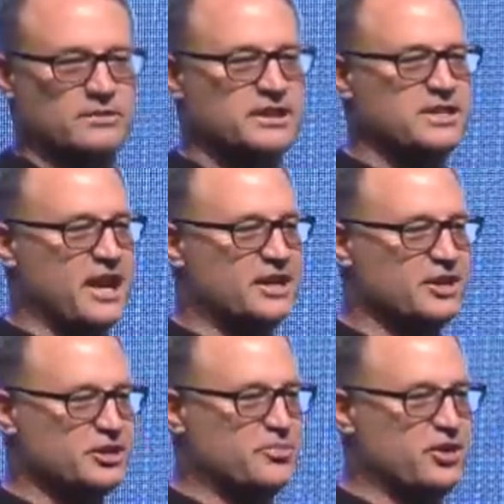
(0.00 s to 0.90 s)
Ecstatic
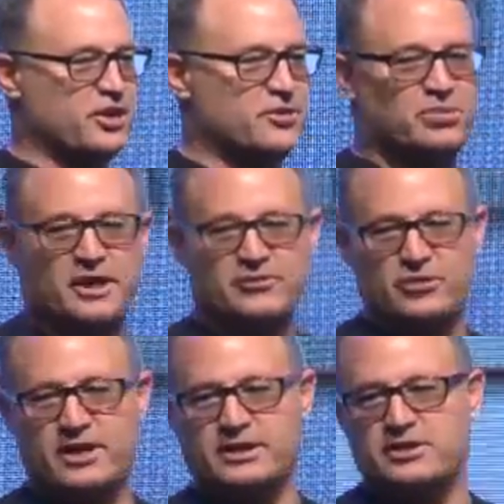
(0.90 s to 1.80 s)
is a pretty good place
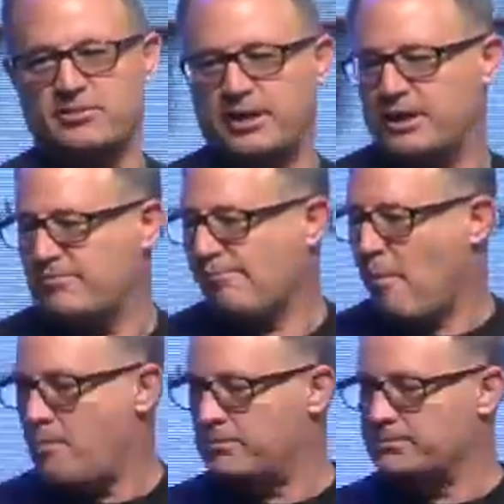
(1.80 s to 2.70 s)
for kids to be.
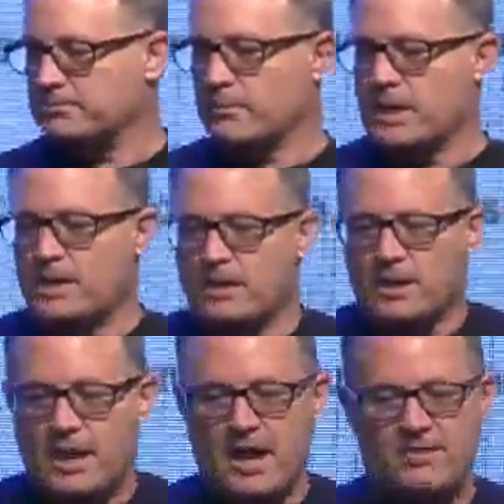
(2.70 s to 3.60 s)

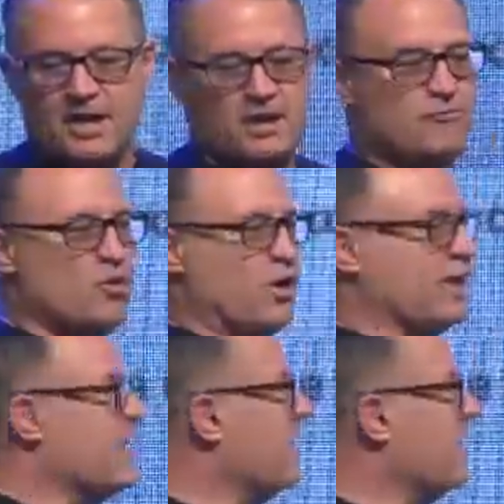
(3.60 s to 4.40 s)
And then if you want to